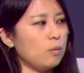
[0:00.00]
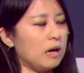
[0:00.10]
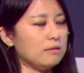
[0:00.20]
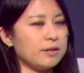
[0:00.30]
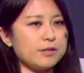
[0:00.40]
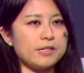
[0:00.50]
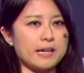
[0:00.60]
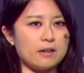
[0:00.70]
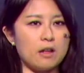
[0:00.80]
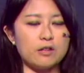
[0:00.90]
well, there's
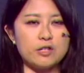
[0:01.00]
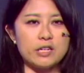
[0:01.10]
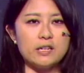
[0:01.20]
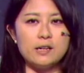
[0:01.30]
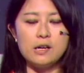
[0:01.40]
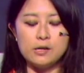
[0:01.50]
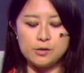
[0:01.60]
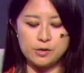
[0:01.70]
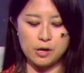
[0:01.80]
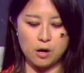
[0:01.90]
technology,
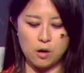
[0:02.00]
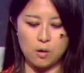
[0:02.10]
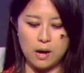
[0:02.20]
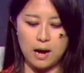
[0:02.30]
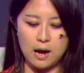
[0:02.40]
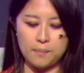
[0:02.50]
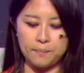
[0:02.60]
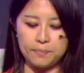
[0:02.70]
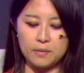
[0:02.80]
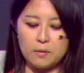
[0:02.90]
so
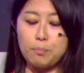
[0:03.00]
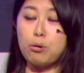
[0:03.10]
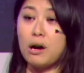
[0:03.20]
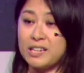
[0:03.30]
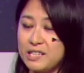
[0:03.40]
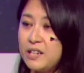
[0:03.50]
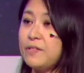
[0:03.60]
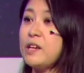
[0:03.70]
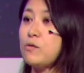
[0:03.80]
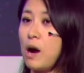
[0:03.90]

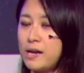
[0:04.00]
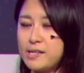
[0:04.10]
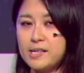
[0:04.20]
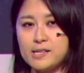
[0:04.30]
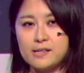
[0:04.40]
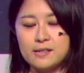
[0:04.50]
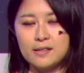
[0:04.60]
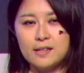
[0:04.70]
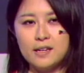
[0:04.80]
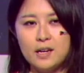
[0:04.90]
productivity rises.
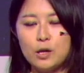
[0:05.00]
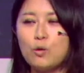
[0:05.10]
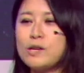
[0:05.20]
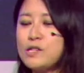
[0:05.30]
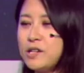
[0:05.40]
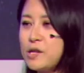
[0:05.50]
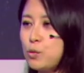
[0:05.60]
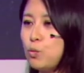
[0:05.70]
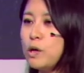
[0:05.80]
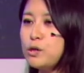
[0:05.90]
The question is,
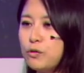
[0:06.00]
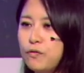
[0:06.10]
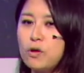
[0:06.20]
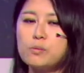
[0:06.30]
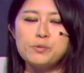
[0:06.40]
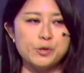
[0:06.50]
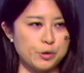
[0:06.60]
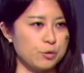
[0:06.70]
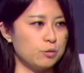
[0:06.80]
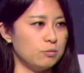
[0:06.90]
what do firms
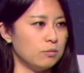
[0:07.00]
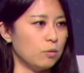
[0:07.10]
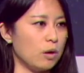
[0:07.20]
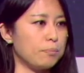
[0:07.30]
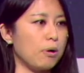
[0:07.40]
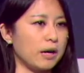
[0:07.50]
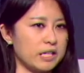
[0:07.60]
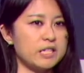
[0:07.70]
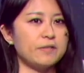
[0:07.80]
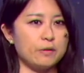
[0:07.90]
do when
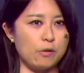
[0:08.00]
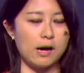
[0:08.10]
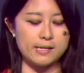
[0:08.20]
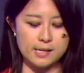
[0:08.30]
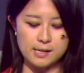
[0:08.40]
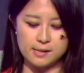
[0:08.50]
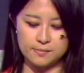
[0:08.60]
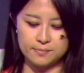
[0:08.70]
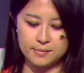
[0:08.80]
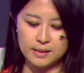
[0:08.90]
productivity rises?
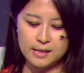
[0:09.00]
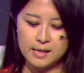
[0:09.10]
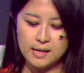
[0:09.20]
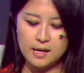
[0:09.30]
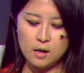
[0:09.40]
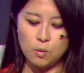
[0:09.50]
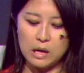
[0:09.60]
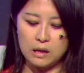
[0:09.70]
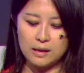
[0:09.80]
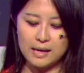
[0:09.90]

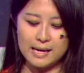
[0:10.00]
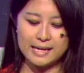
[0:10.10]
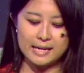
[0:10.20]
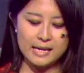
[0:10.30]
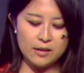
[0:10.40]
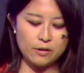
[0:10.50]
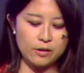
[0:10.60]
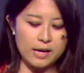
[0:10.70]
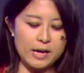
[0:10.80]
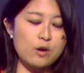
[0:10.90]
Well, it can
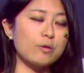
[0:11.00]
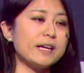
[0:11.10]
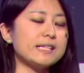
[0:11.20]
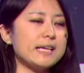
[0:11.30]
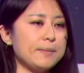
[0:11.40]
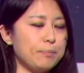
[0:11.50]
either increase